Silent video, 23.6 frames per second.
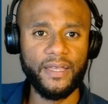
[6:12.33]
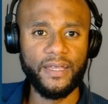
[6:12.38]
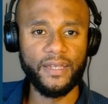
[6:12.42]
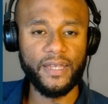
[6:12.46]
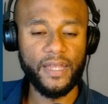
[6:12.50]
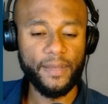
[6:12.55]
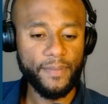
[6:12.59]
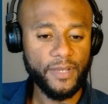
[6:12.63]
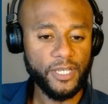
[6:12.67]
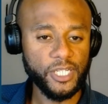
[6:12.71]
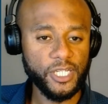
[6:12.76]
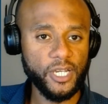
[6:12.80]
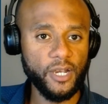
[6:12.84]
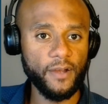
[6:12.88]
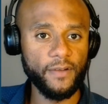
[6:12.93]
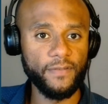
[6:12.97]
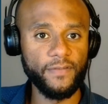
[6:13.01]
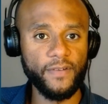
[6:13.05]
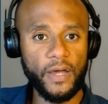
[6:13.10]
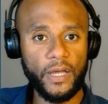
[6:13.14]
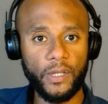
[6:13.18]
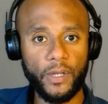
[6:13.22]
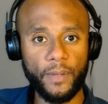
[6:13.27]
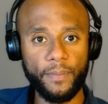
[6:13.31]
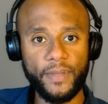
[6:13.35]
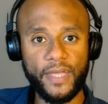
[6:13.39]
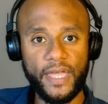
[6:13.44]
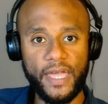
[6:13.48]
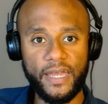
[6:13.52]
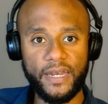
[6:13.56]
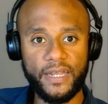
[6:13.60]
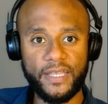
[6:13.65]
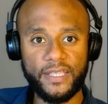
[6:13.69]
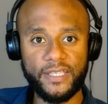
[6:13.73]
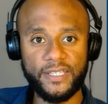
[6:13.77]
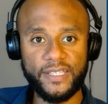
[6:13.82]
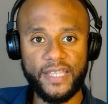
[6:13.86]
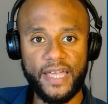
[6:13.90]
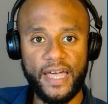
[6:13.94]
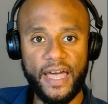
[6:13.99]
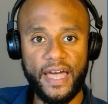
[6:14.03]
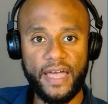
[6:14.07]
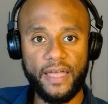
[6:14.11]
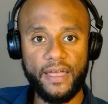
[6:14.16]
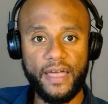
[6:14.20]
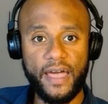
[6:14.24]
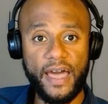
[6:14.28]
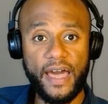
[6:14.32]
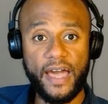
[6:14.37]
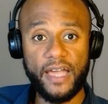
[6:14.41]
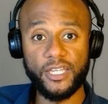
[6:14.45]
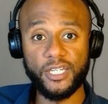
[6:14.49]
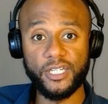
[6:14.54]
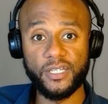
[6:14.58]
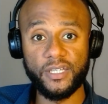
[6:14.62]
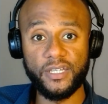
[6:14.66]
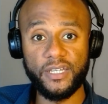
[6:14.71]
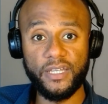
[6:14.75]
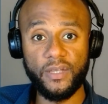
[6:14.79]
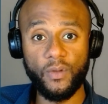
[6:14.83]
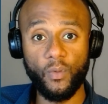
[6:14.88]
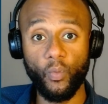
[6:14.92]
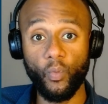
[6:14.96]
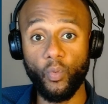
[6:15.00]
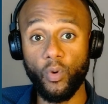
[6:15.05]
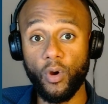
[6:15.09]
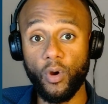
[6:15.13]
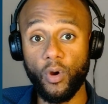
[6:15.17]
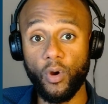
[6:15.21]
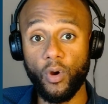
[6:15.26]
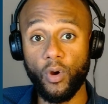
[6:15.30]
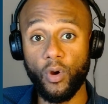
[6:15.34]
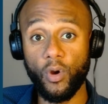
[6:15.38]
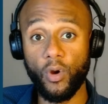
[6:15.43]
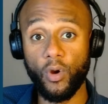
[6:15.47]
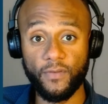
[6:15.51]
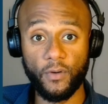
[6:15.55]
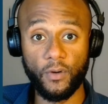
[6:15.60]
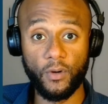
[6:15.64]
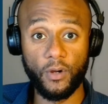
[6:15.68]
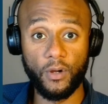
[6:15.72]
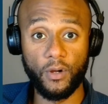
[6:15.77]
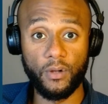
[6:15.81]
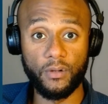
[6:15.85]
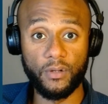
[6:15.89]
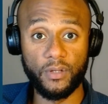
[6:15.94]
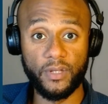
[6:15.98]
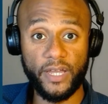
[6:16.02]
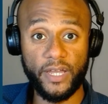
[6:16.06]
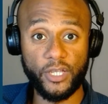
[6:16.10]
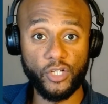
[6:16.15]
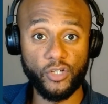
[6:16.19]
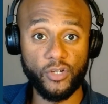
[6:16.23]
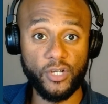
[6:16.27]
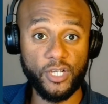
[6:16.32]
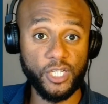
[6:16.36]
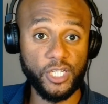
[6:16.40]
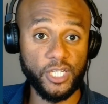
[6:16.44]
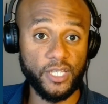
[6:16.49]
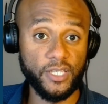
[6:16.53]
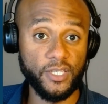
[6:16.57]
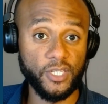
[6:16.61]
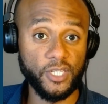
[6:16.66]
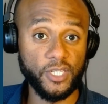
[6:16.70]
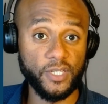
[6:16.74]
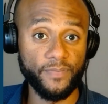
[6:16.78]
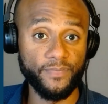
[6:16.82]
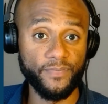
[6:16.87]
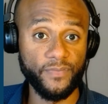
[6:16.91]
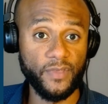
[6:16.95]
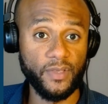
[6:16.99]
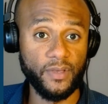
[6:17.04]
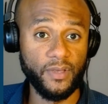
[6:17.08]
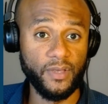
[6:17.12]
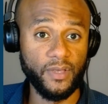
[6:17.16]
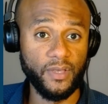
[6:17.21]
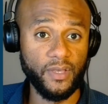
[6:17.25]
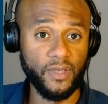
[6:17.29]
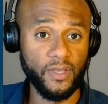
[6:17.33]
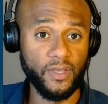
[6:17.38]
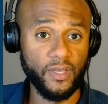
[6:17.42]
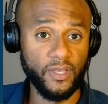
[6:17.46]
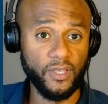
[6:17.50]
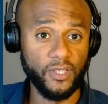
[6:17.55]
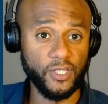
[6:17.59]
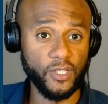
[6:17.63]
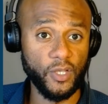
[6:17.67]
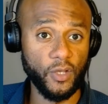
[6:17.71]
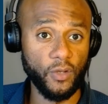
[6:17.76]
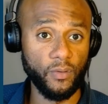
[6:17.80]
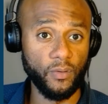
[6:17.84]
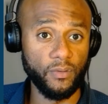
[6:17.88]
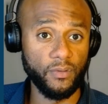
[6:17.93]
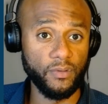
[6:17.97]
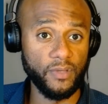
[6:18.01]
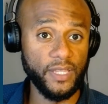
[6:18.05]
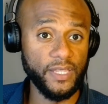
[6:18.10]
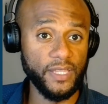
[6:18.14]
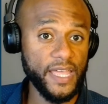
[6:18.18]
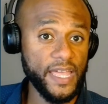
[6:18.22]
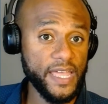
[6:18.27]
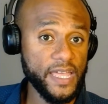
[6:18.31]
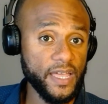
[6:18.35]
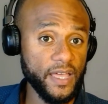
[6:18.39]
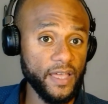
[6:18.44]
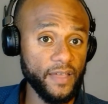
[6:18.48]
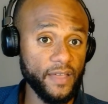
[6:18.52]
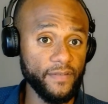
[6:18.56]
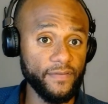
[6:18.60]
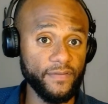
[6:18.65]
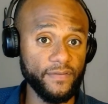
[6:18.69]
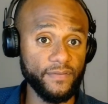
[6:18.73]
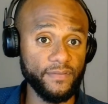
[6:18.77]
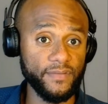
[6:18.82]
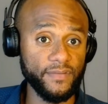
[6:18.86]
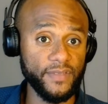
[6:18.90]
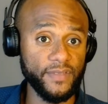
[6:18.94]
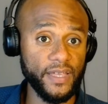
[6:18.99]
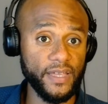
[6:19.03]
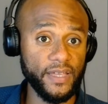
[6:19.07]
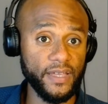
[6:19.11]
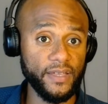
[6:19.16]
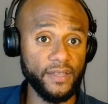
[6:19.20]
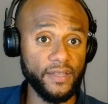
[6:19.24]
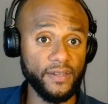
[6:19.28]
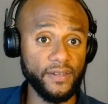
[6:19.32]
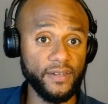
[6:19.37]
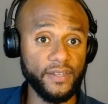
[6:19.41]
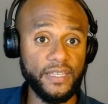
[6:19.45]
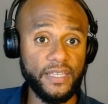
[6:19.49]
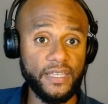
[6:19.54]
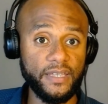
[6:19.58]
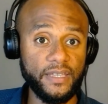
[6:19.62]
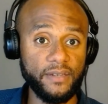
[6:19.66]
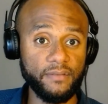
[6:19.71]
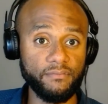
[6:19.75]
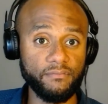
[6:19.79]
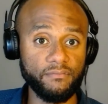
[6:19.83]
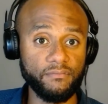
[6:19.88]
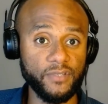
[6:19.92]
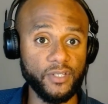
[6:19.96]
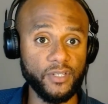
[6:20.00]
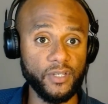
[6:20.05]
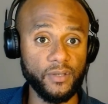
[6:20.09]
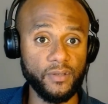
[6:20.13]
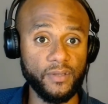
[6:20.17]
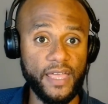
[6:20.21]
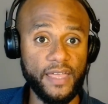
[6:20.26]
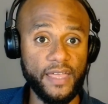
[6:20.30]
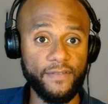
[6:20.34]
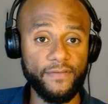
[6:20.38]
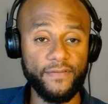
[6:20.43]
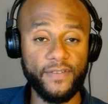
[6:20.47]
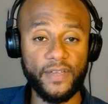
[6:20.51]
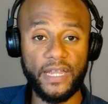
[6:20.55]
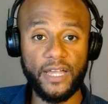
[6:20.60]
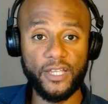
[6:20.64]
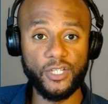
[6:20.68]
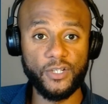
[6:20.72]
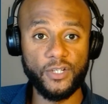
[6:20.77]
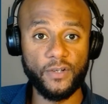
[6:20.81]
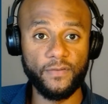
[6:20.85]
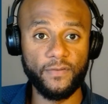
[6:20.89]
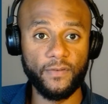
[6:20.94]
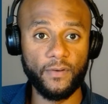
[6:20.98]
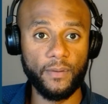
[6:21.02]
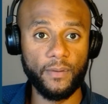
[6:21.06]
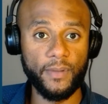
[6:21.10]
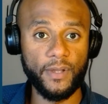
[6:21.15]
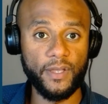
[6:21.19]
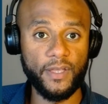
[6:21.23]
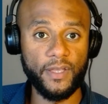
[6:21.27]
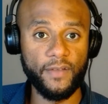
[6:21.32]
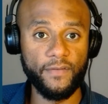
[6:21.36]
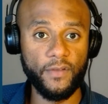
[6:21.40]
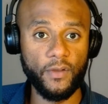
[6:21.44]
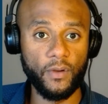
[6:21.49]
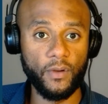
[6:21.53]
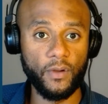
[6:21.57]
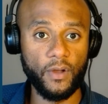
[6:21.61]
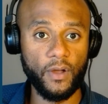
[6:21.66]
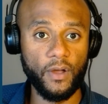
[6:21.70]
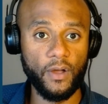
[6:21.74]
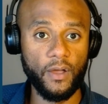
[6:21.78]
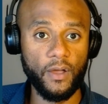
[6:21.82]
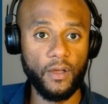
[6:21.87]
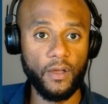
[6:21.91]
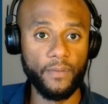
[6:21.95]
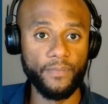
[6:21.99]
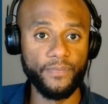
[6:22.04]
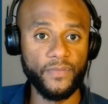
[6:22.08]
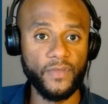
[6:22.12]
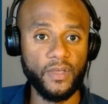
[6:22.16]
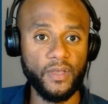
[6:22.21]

Let me share a follow-up cadence that actually works for electricians. So the day of the lead, so they fill out your form or give you a call,